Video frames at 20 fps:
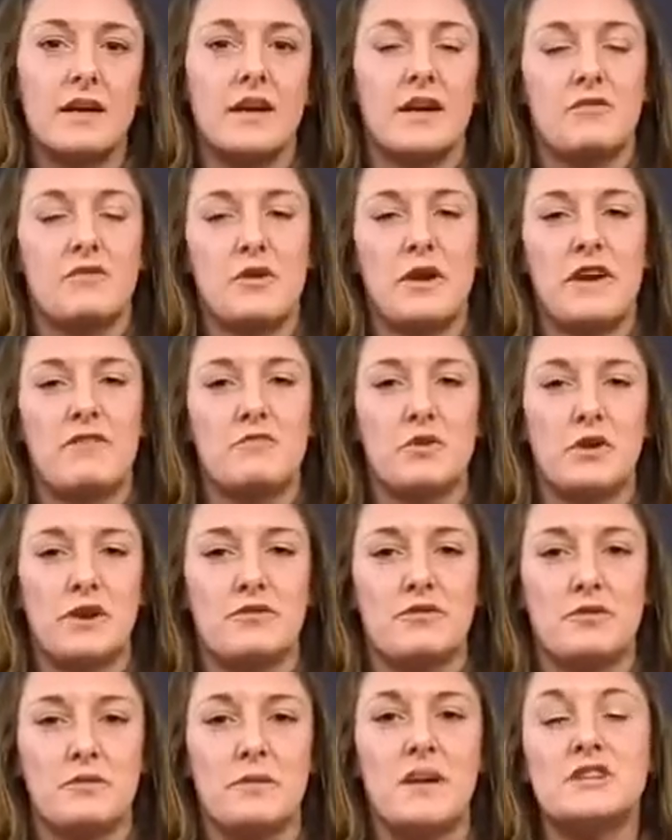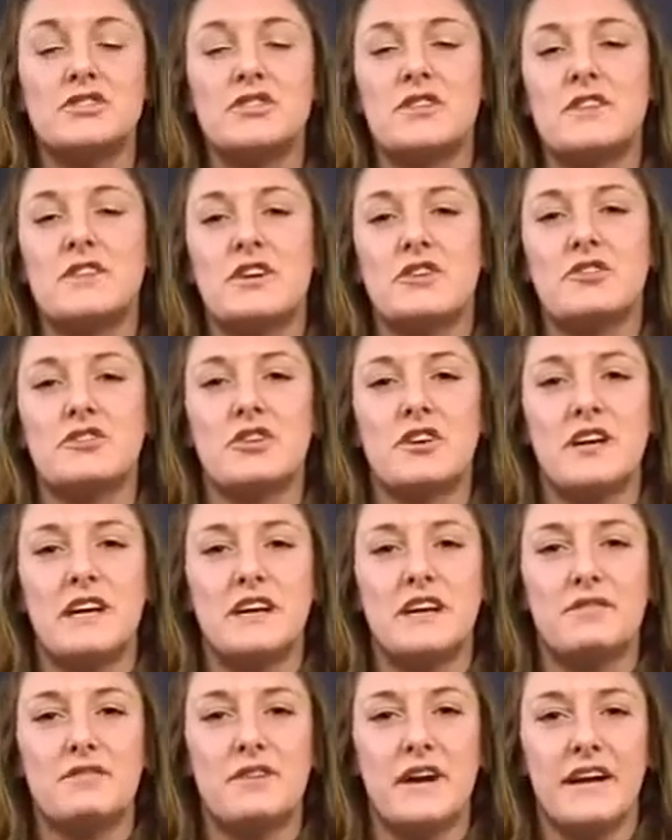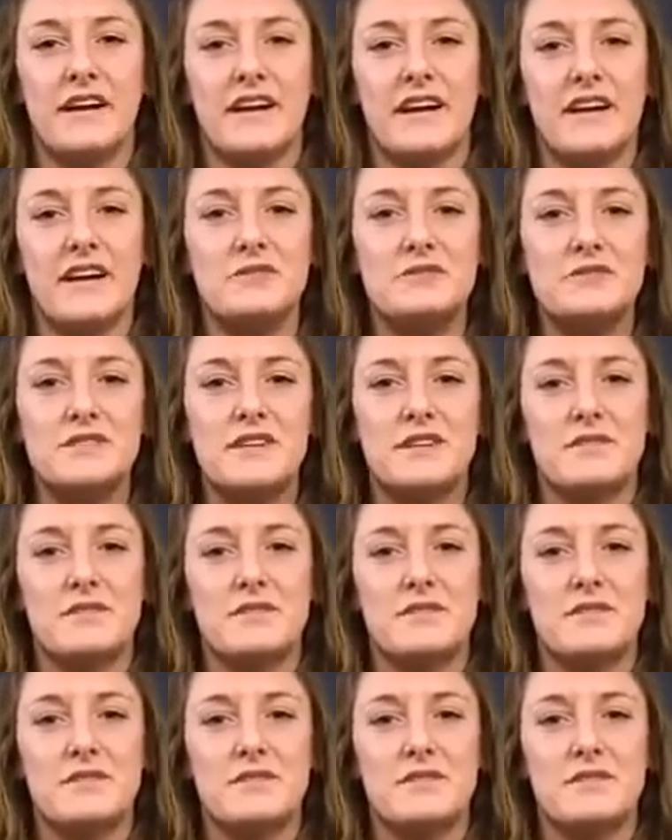If you have more information that you're looking to find out.